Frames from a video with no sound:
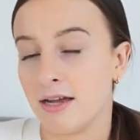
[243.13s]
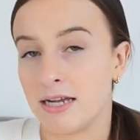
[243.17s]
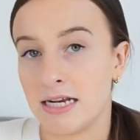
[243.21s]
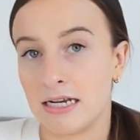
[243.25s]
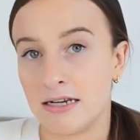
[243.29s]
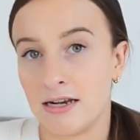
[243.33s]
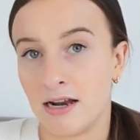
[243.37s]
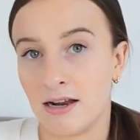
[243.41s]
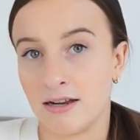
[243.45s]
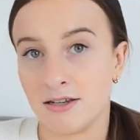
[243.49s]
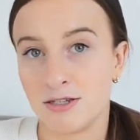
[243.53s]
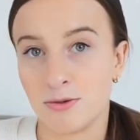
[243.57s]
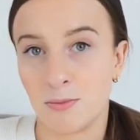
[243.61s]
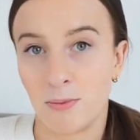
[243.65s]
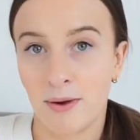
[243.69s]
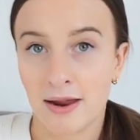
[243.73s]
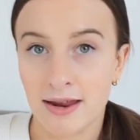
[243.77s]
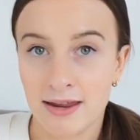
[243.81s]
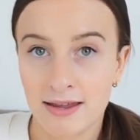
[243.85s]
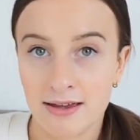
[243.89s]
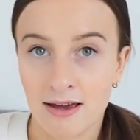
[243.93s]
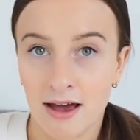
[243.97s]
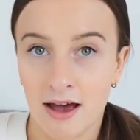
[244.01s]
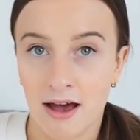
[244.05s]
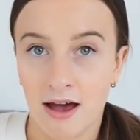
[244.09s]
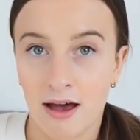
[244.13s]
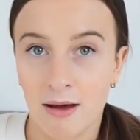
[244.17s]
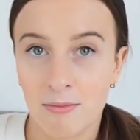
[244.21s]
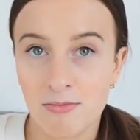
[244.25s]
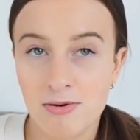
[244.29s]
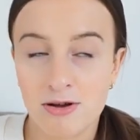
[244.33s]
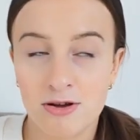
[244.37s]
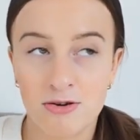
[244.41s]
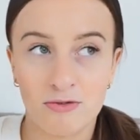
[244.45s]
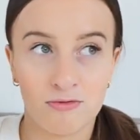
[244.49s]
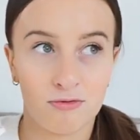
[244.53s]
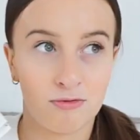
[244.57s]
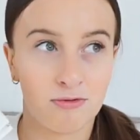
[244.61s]
I'd like to wake
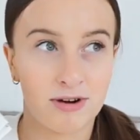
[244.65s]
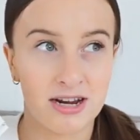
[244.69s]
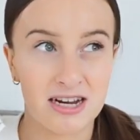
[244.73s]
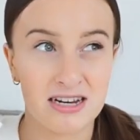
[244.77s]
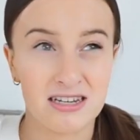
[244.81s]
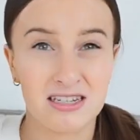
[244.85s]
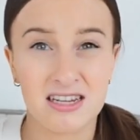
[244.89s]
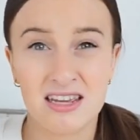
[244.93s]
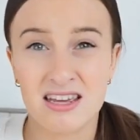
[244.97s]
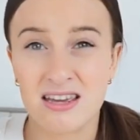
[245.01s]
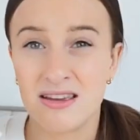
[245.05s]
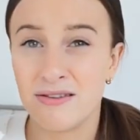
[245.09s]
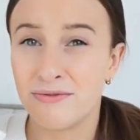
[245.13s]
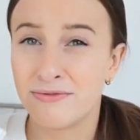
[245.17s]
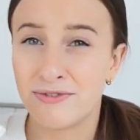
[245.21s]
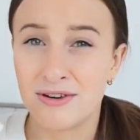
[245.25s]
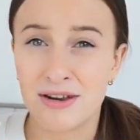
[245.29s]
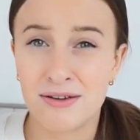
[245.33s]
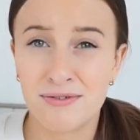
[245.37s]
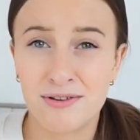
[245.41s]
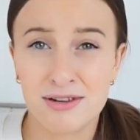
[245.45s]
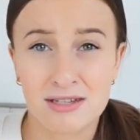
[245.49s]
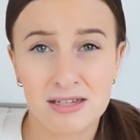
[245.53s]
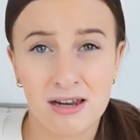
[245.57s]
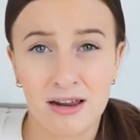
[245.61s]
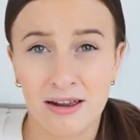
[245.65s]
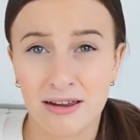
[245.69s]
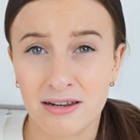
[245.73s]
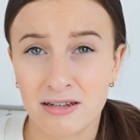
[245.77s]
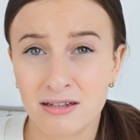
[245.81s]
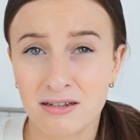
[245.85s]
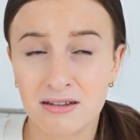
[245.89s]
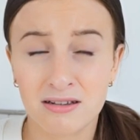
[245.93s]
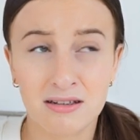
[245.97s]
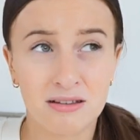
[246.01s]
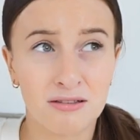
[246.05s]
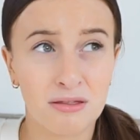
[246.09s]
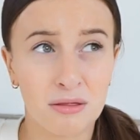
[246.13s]
up, read even if it's
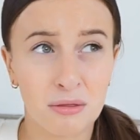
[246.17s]
like